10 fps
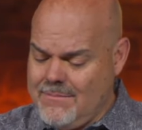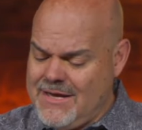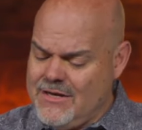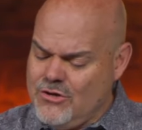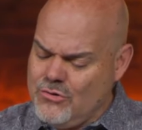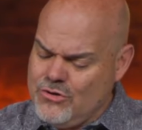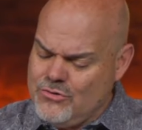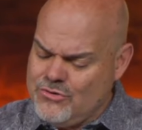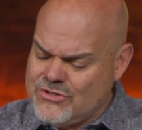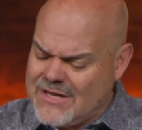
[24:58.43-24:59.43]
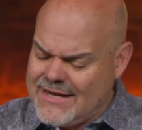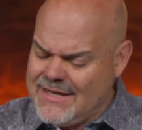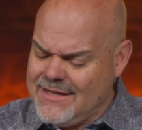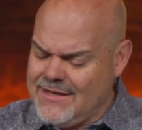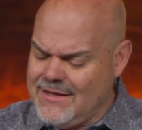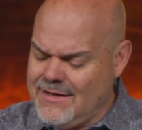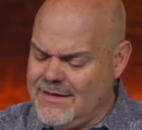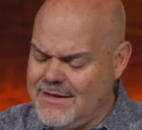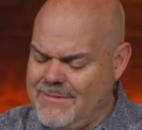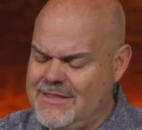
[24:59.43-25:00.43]
I mean, you, you, you study,
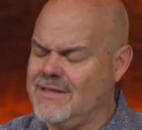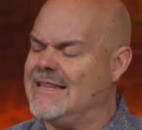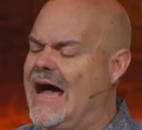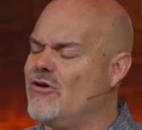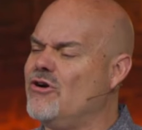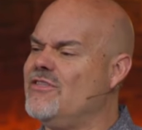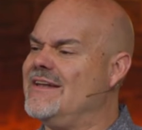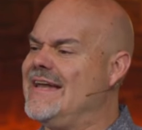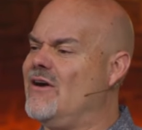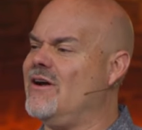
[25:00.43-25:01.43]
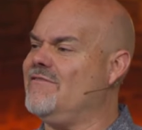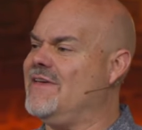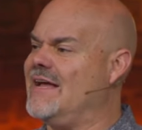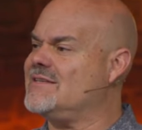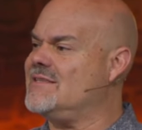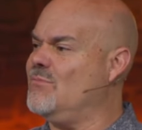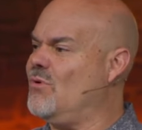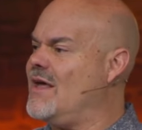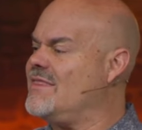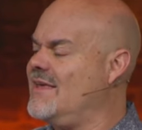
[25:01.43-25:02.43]
I mean, the louder the narrative gets, the
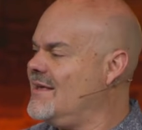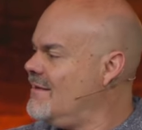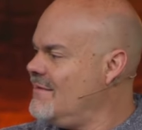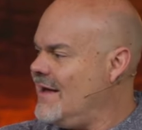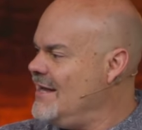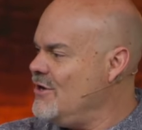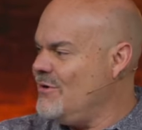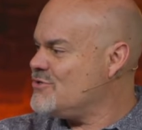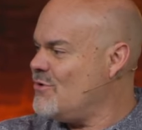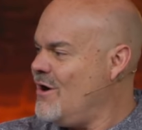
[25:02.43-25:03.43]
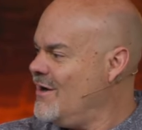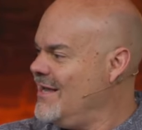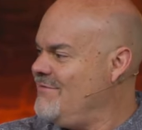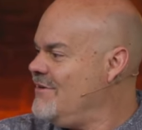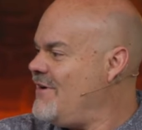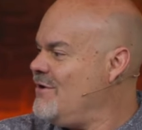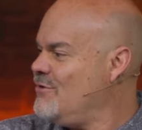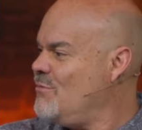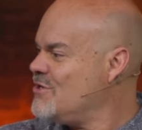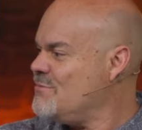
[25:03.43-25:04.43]
more I think, I know it's wrong, even if I
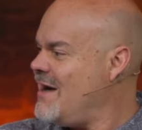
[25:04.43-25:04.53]
don't know much